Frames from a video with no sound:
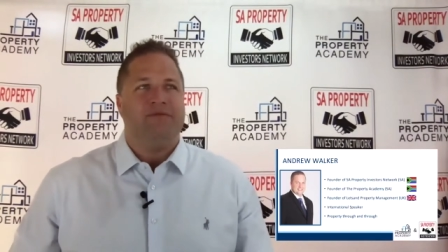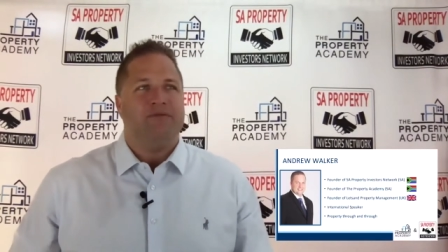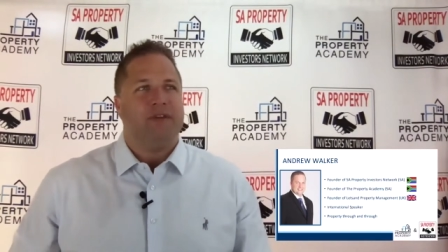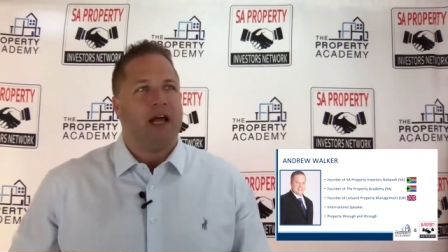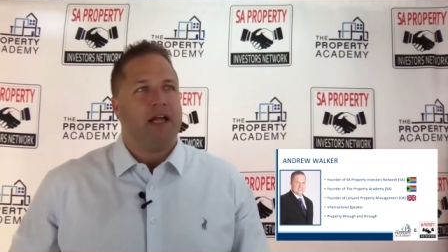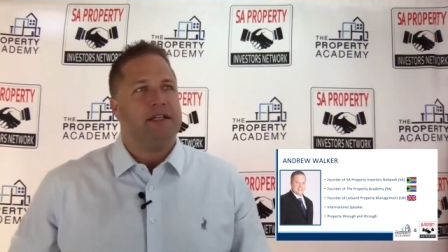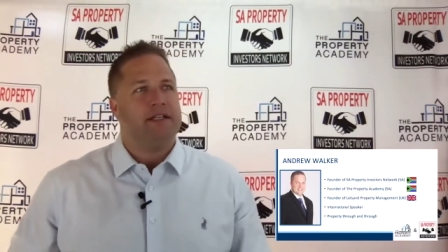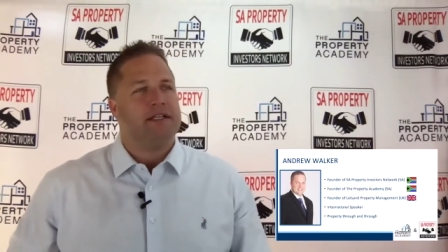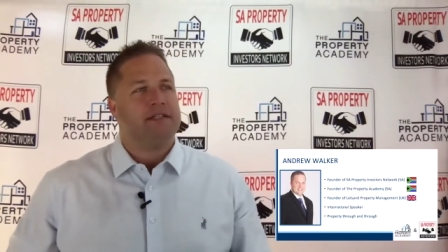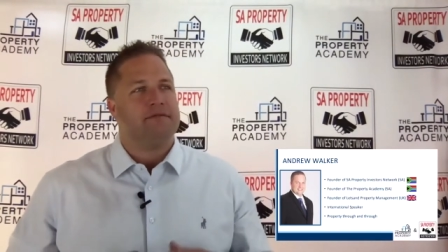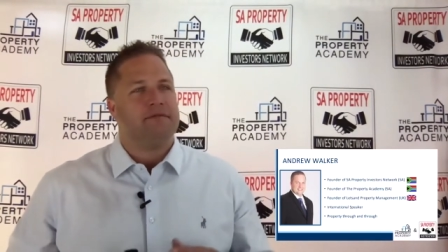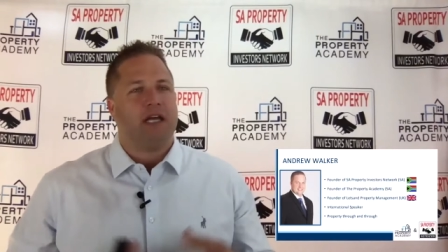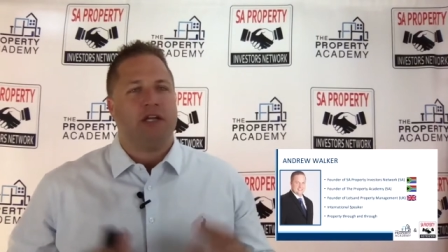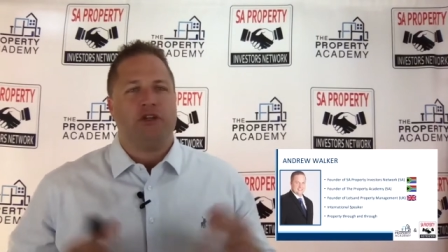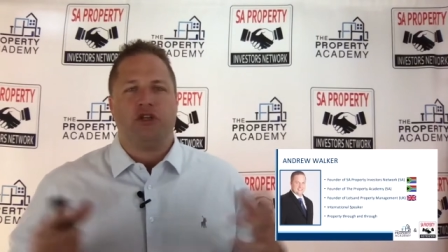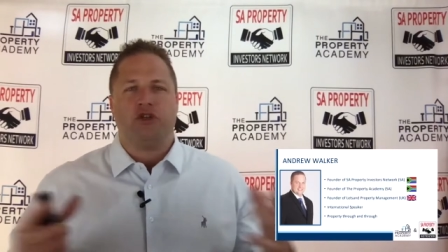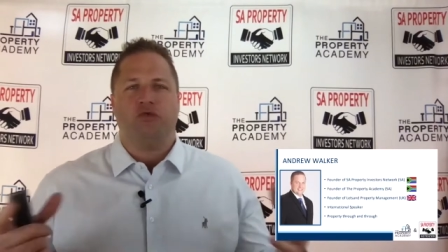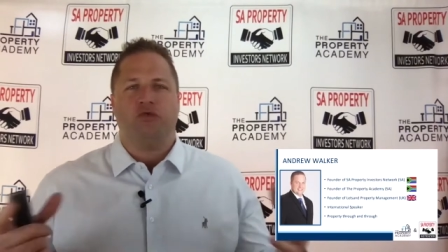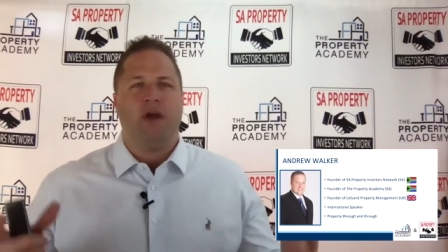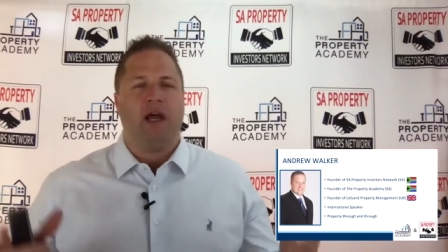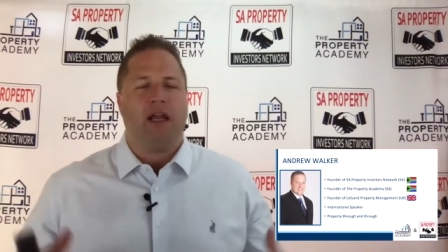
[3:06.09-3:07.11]
I just, I
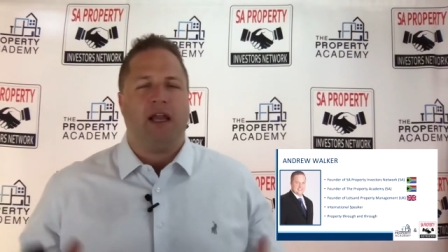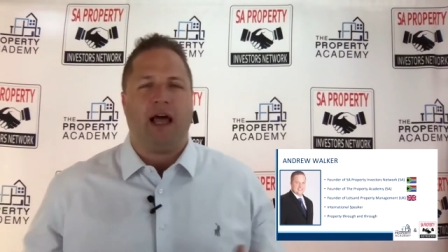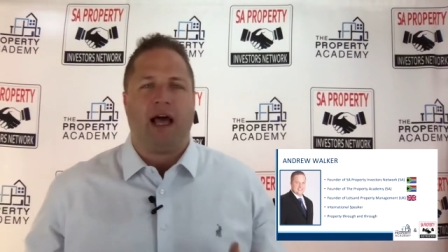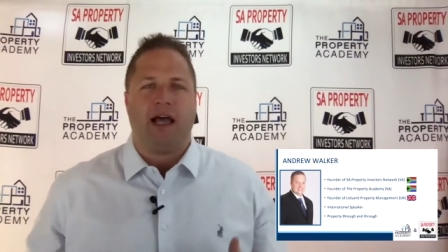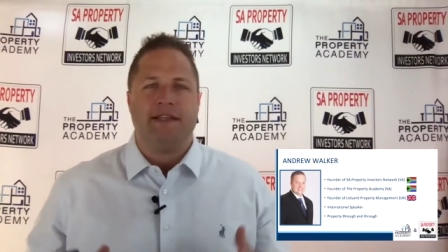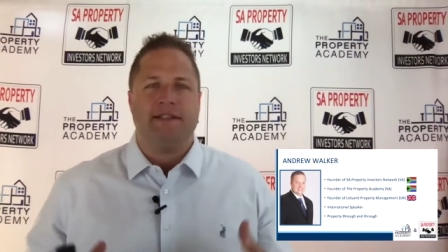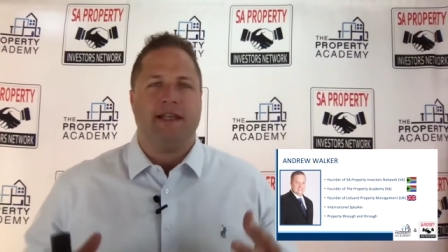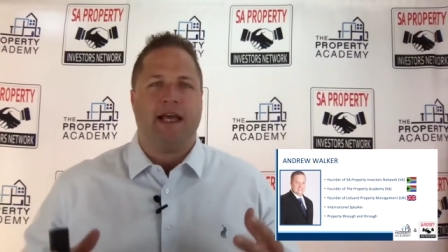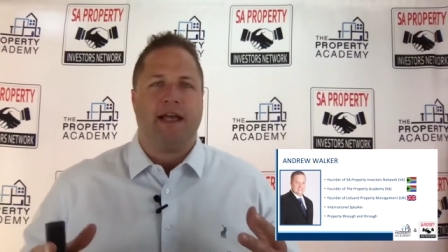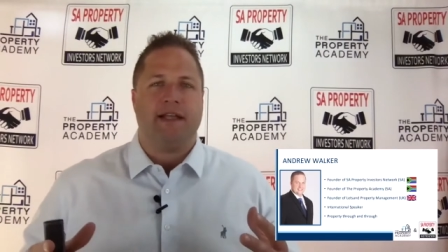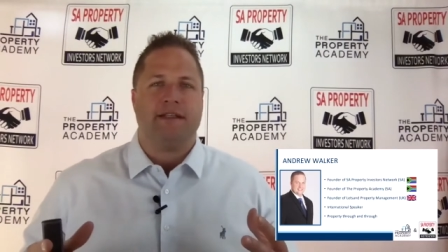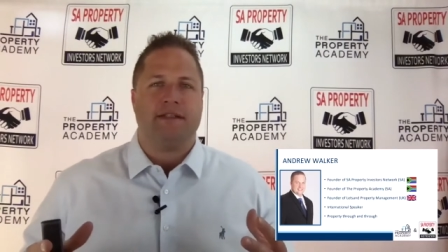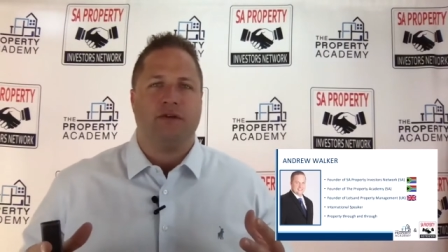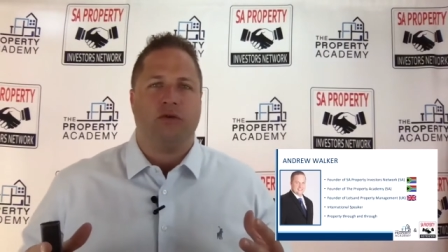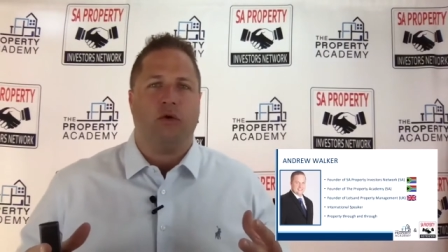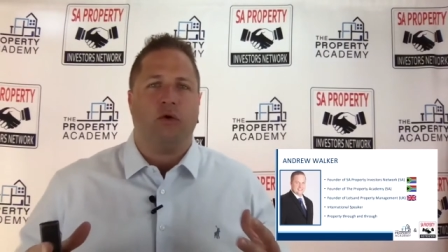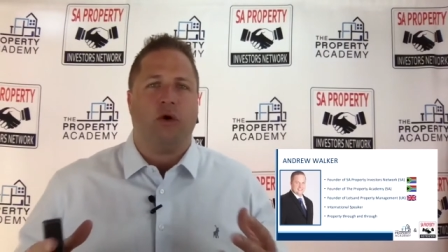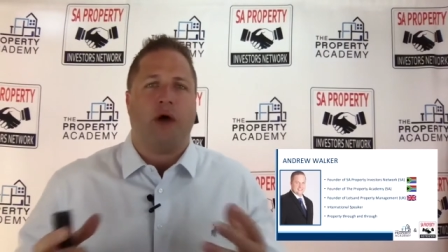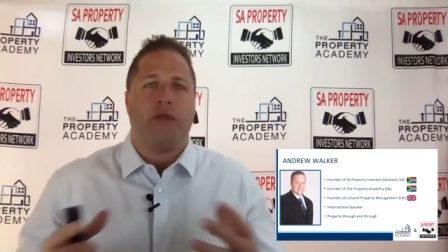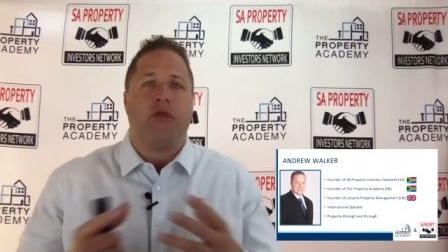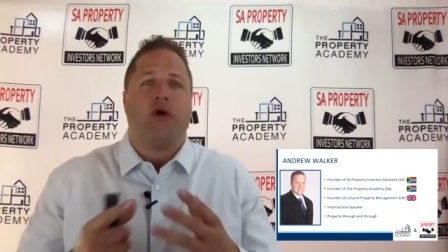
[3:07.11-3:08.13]
just realized that,
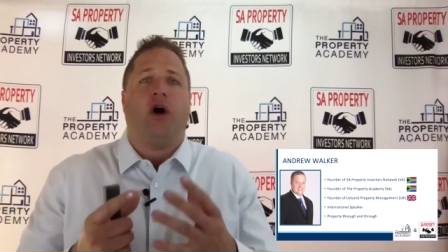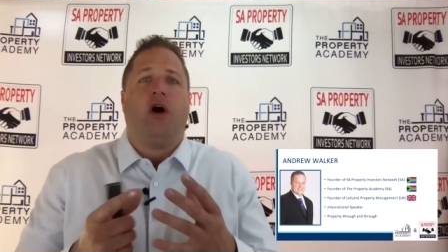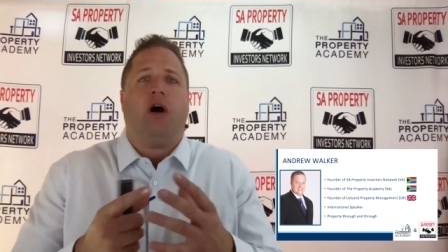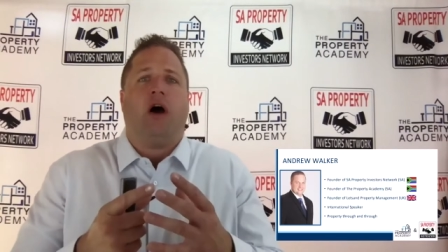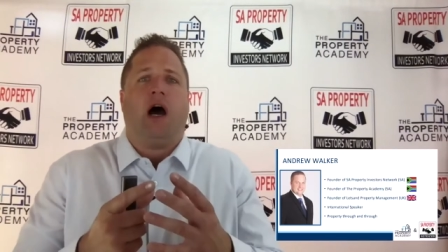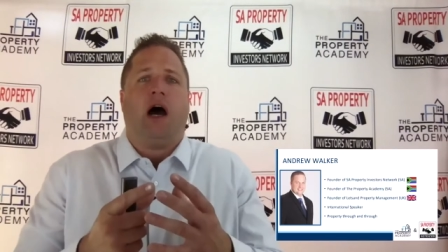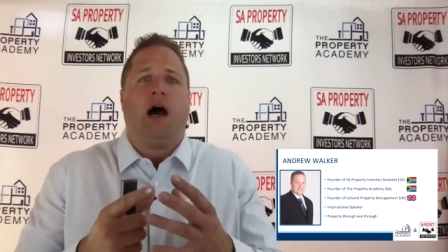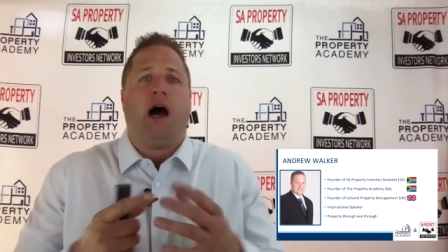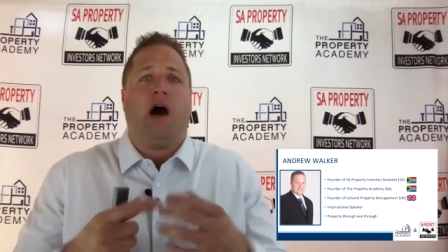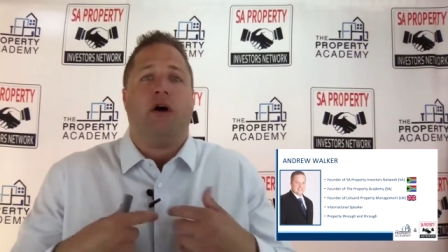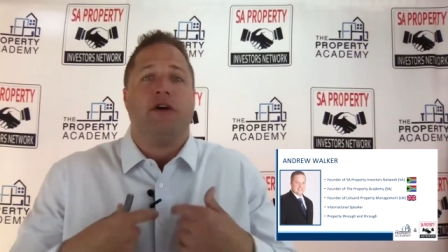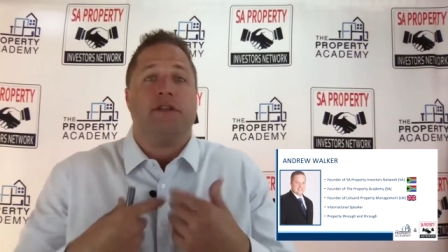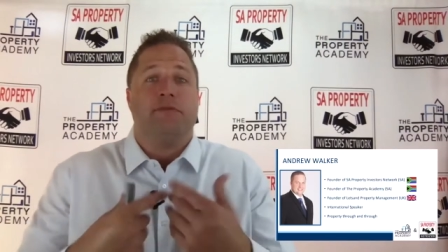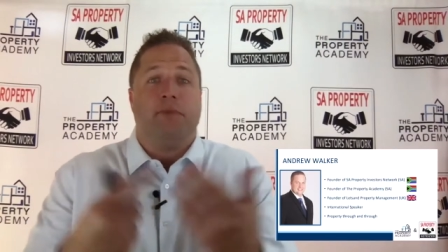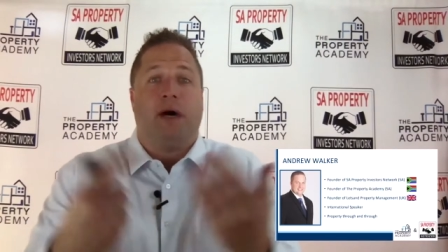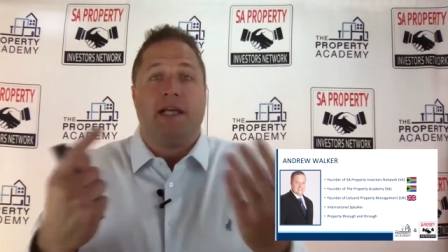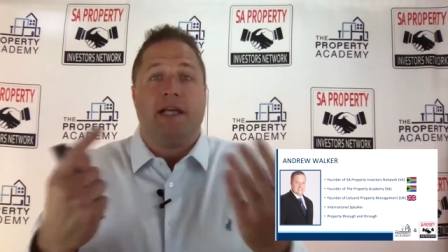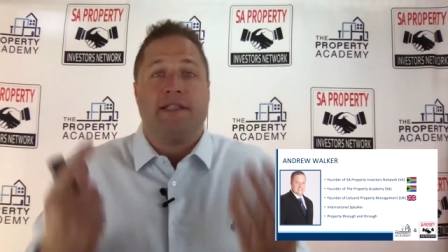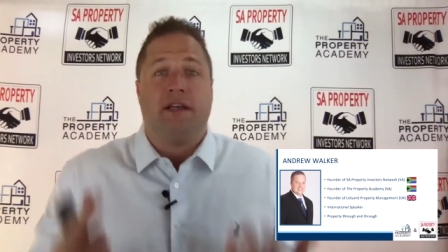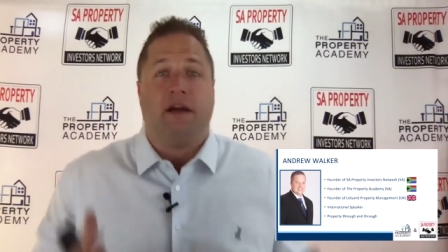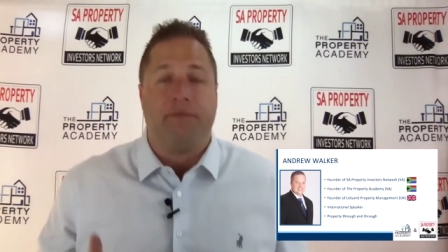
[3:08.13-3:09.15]
or I, I asked
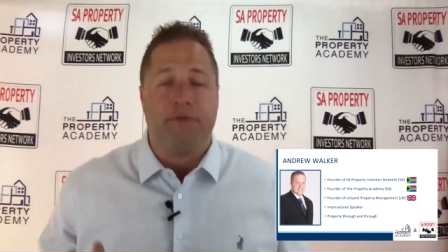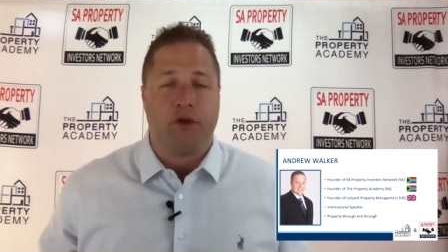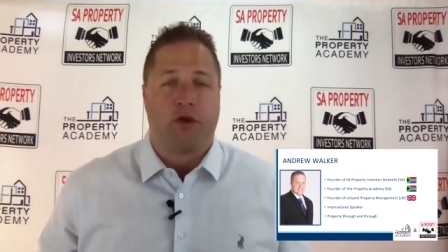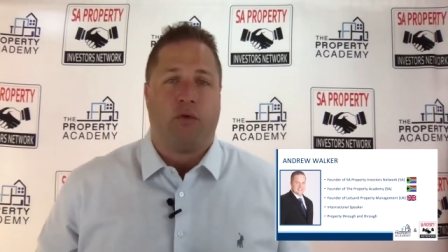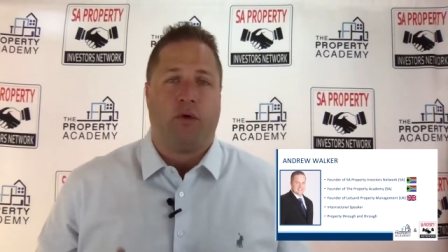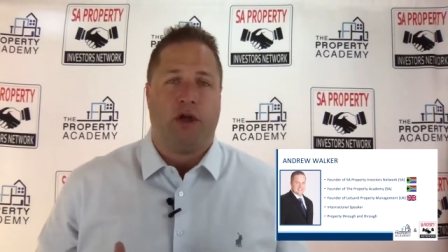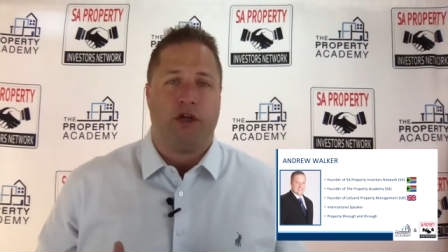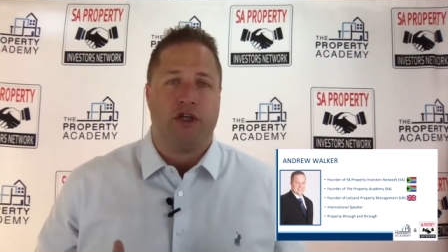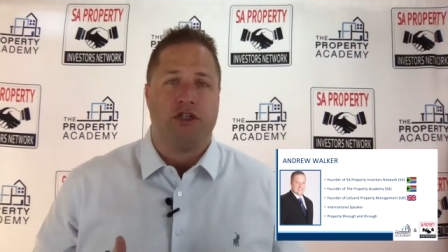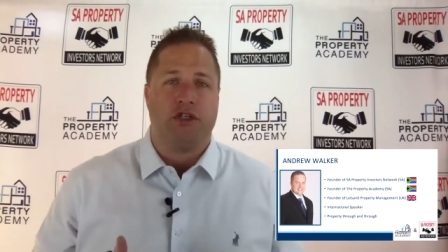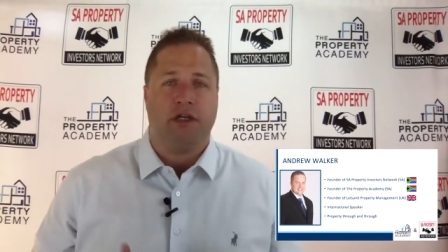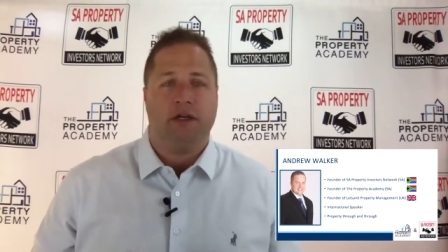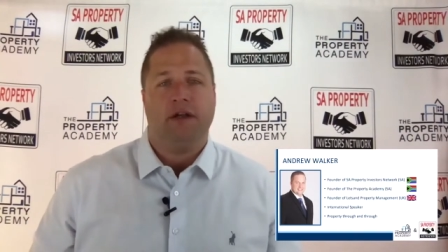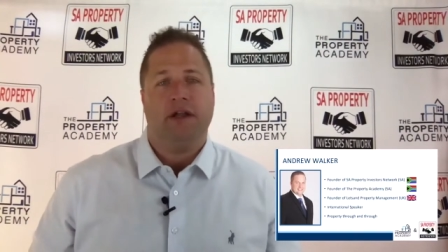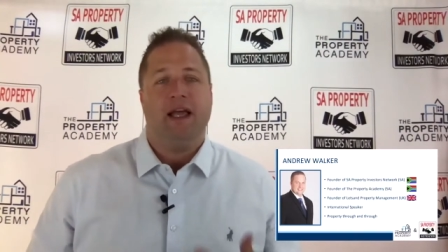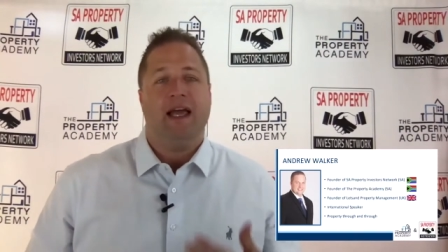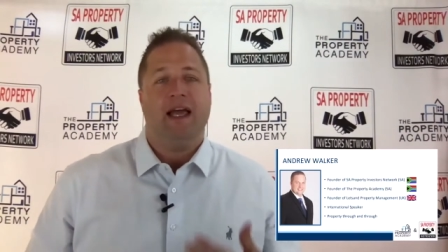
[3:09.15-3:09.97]
myself the question,